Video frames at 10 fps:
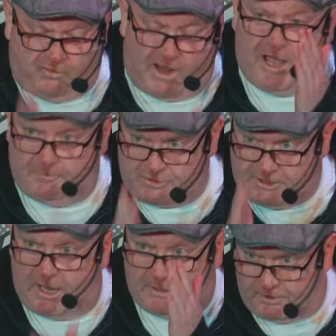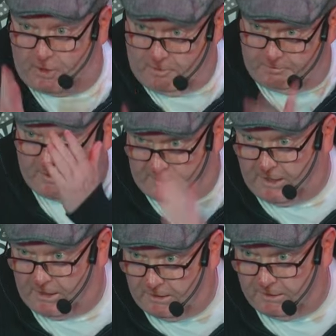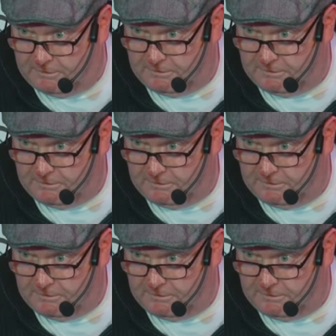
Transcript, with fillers: flap, start to rub together.